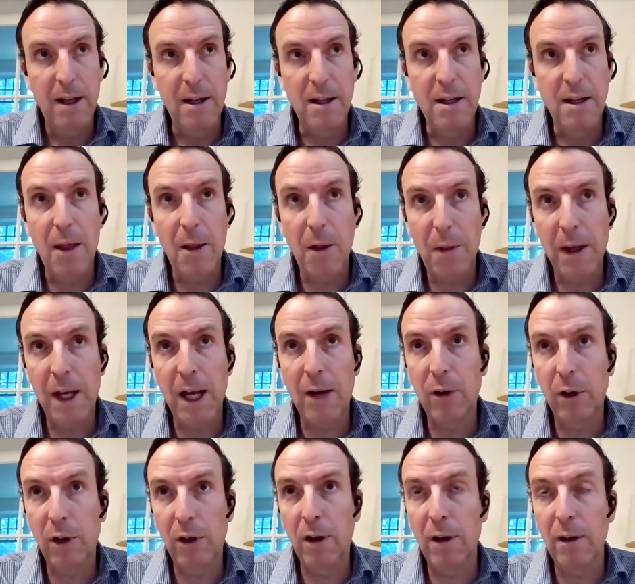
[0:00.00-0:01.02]
another thing
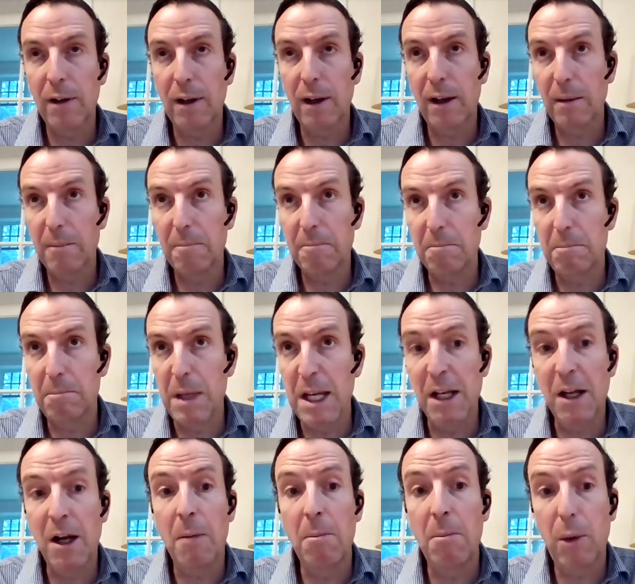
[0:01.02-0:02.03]
i've learned
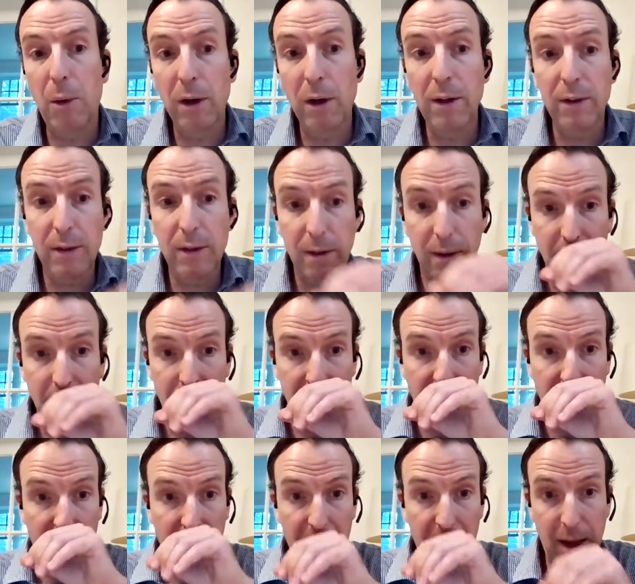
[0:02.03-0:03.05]
being on boards
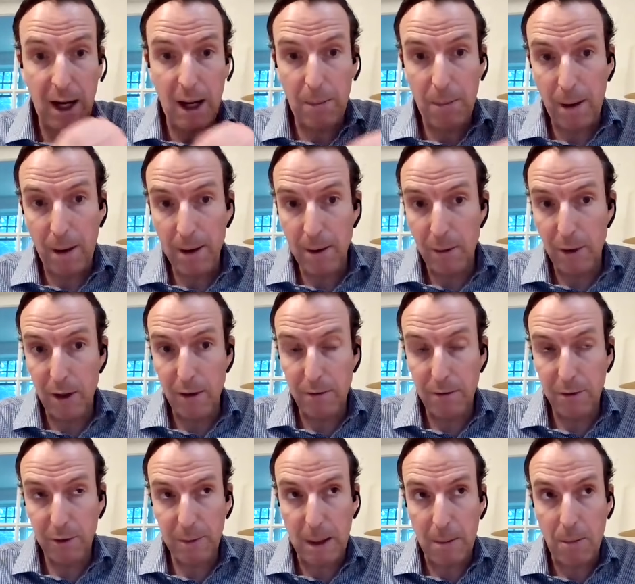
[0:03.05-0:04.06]
that that i probably would have
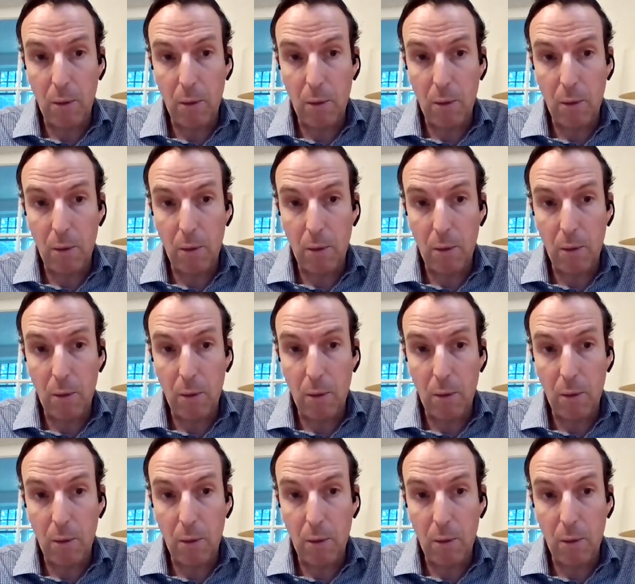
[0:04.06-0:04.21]
spent